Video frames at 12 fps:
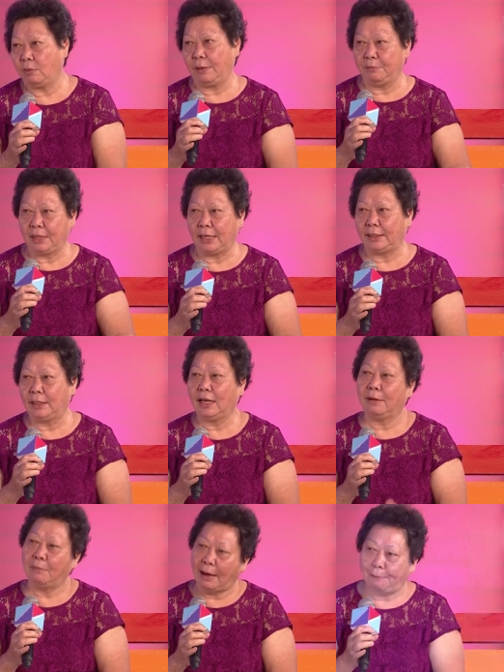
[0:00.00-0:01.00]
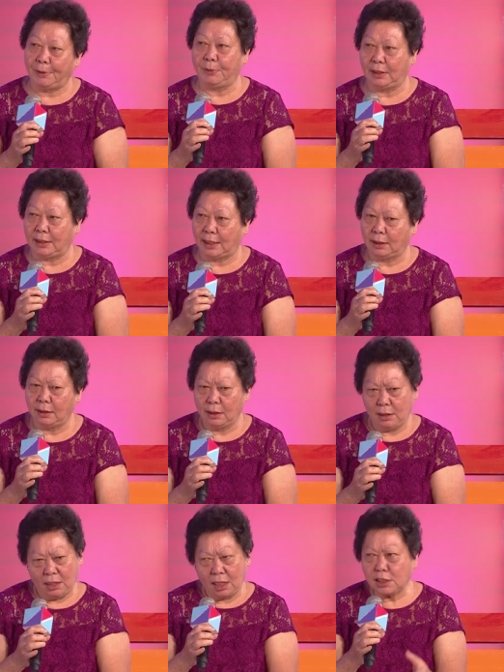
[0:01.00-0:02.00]
I'm getting, I'm happy with that.
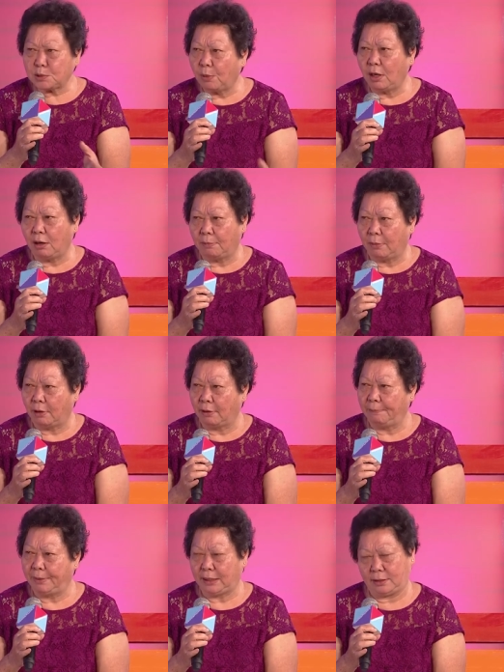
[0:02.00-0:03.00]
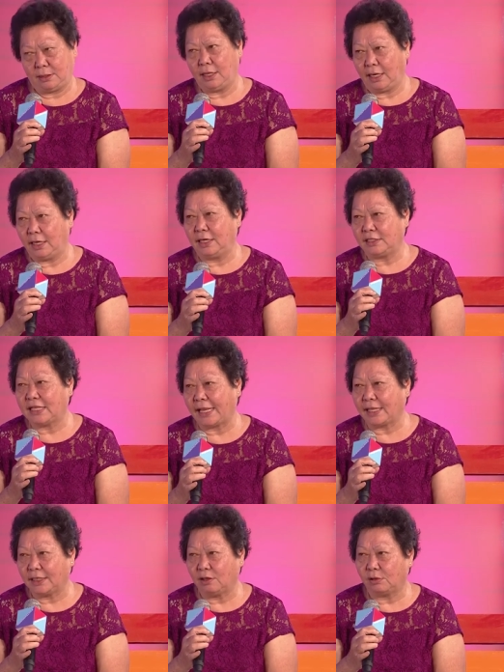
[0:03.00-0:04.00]
A small amount, but at least I
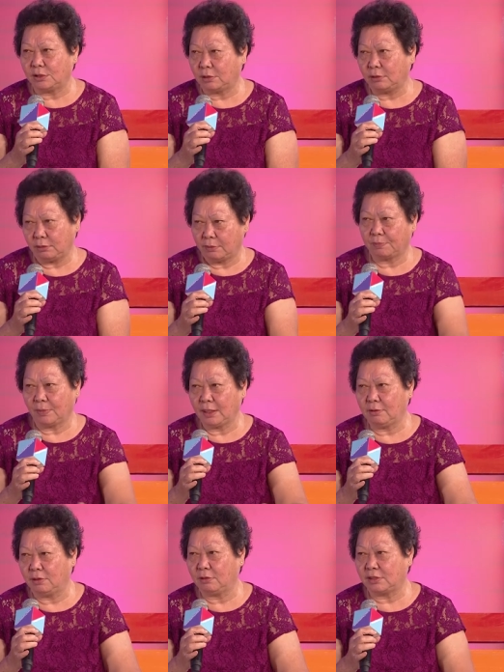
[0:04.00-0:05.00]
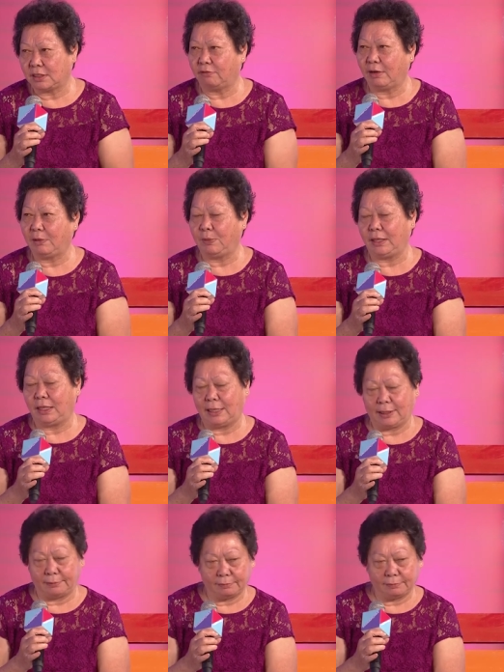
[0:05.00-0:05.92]
can also, you know, survive with that.